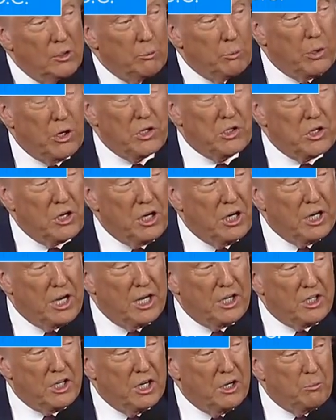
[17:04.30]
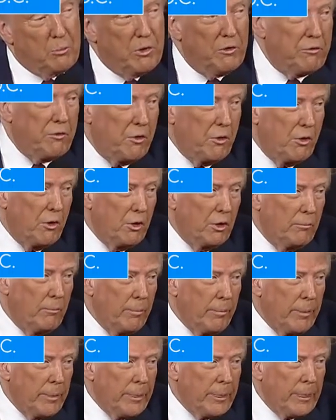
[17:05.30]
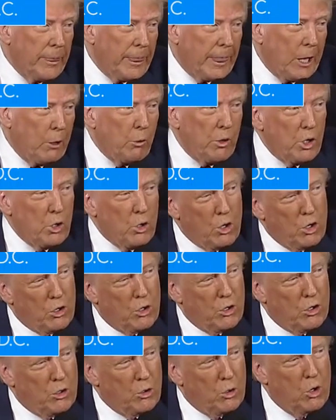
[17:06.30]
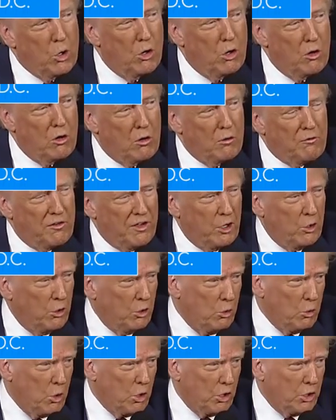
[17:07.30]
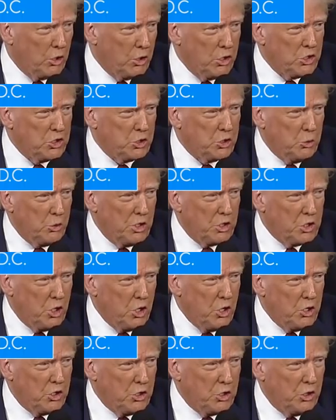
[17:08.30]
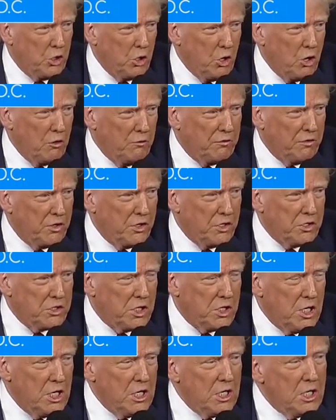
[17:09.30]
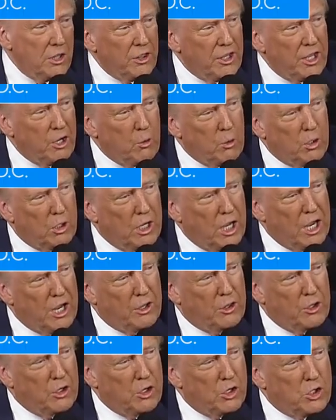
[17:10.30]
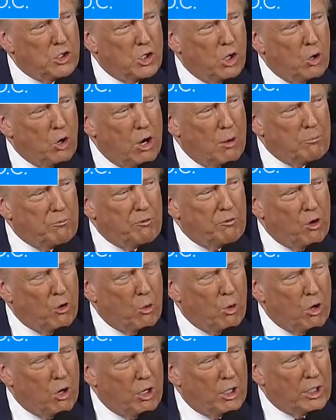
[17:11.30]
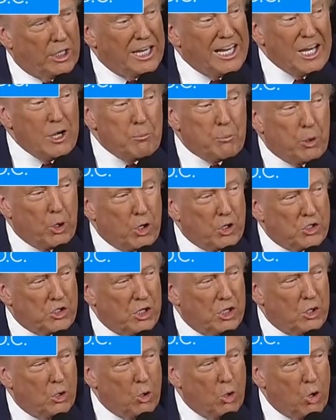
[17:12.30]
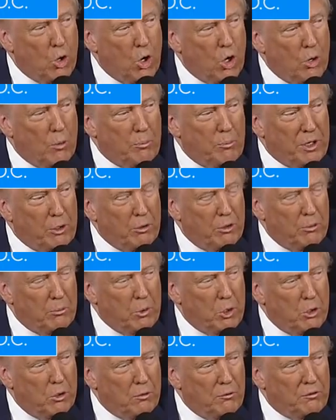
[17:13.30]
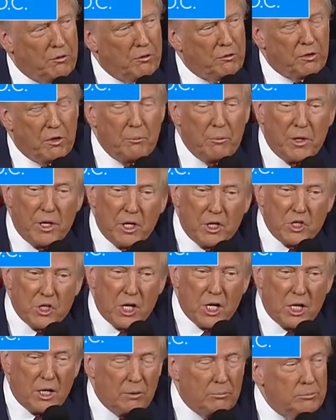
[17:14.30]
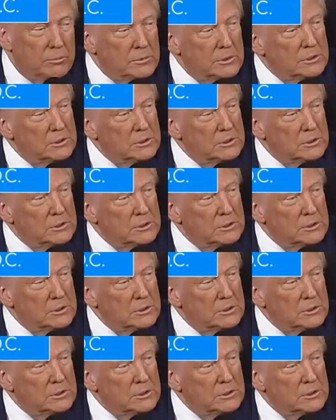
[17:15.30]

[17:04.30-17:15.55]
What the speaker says: president had done before. We ordered all federal workers to return to the office. They will either show up for work in person or be removed from their job.